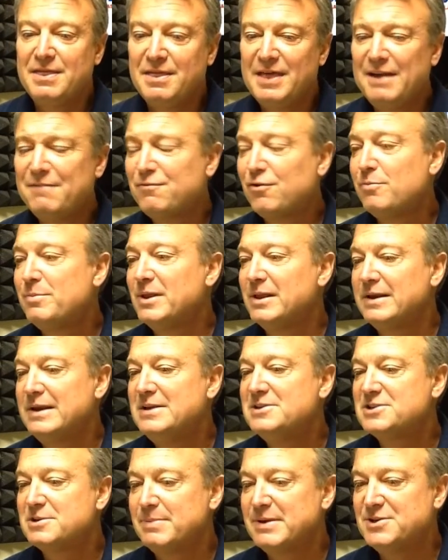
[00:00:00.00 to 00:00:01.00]
that formula
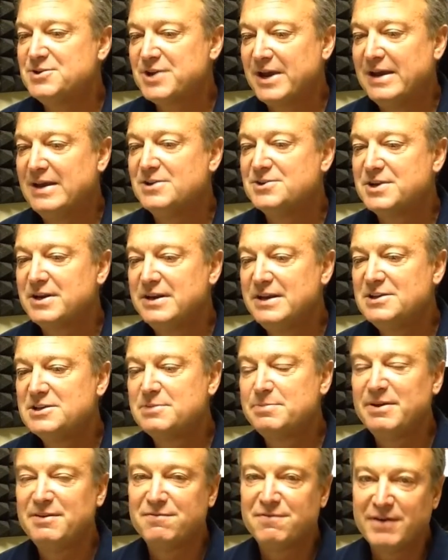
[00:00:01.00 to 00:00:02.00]
needs to be changed. It needs
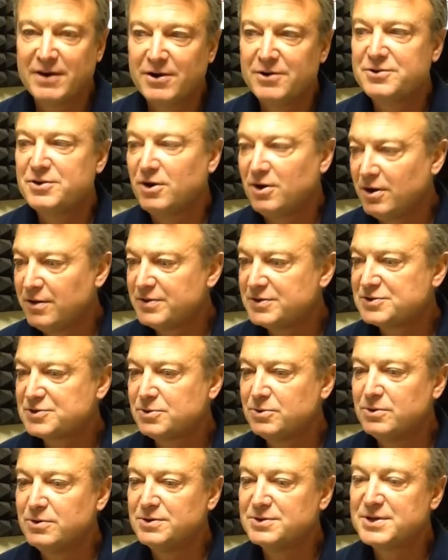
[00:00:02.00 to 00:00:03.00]
to be fair to all the
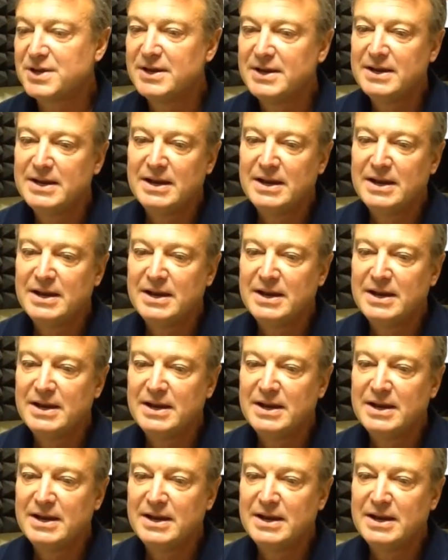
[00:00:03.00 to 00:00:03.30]
schools.